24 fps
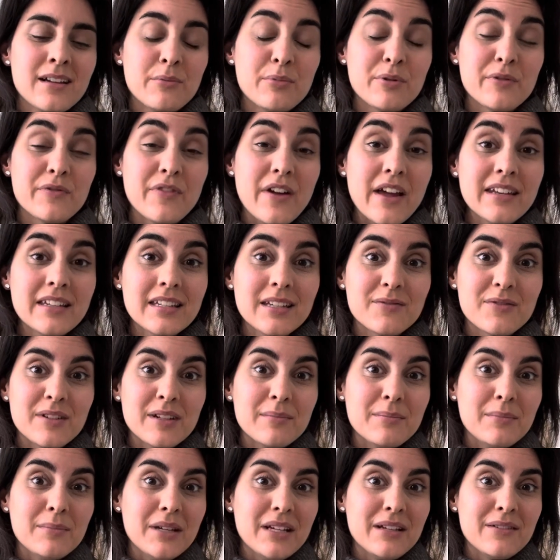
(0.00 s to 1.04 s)
prevented
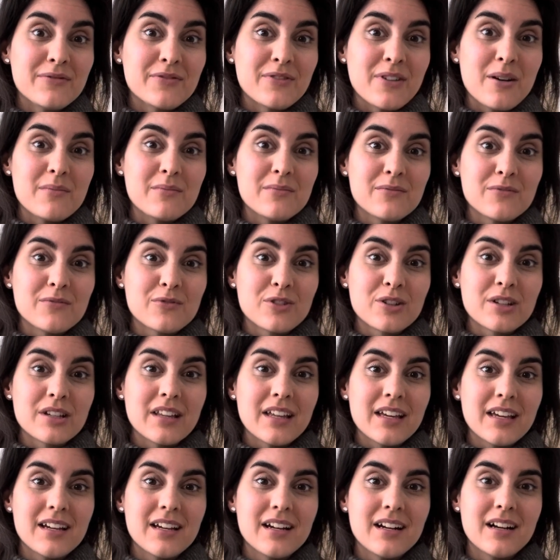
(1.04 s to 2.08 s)
me from
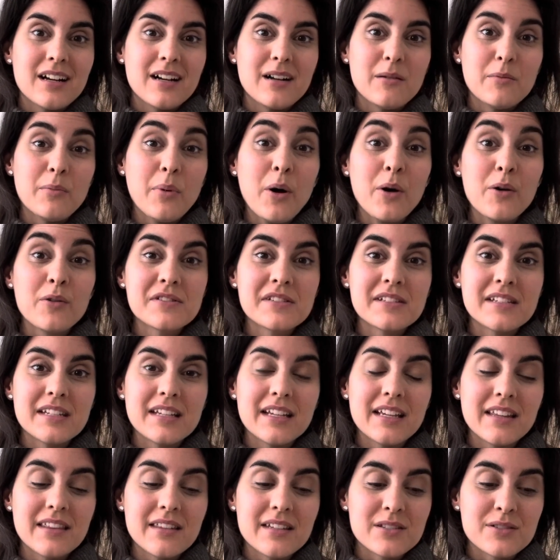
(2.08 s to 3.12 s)
really
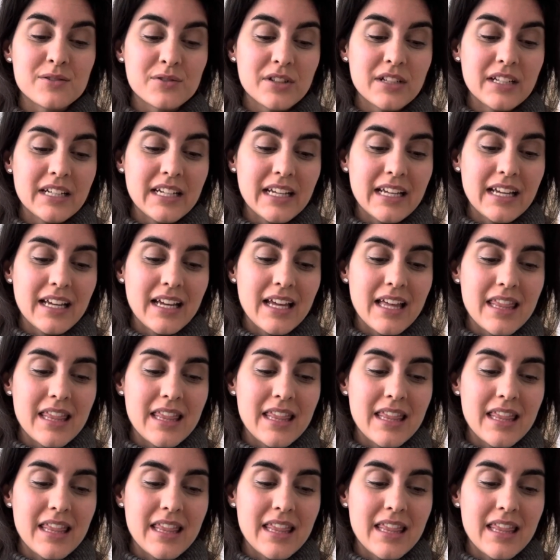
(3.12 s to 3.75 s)
posting this reading.